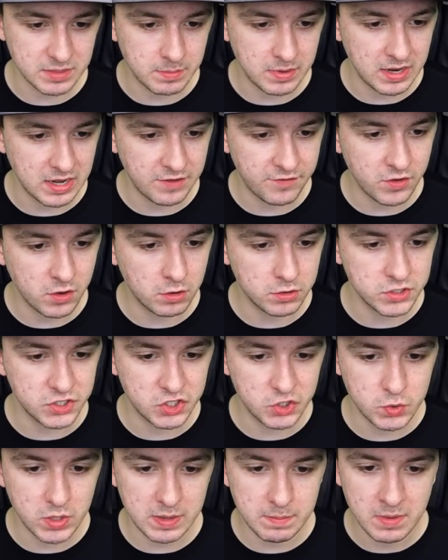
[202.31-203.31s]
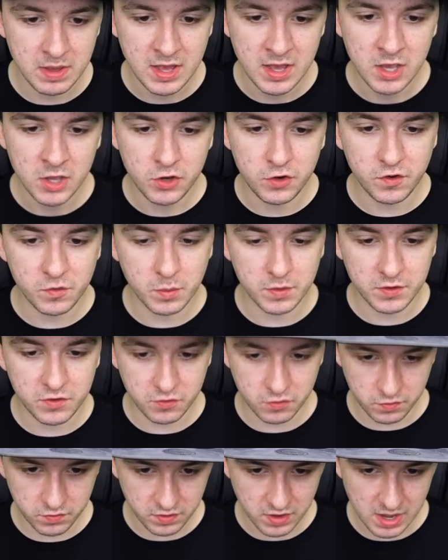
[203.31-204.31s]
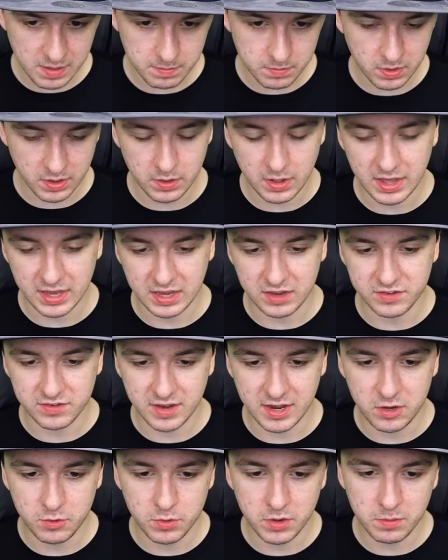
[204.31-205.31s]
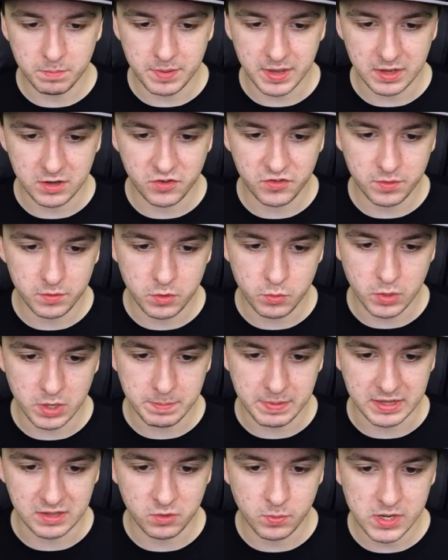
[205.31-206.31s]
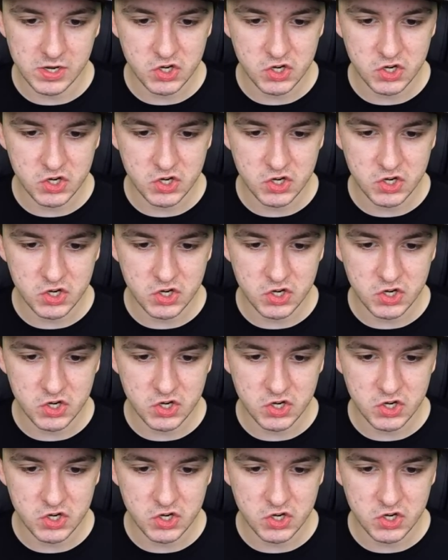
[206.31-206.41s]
I mean, if you go to stream, you just want to type, like I said, you want to pick, you want to pick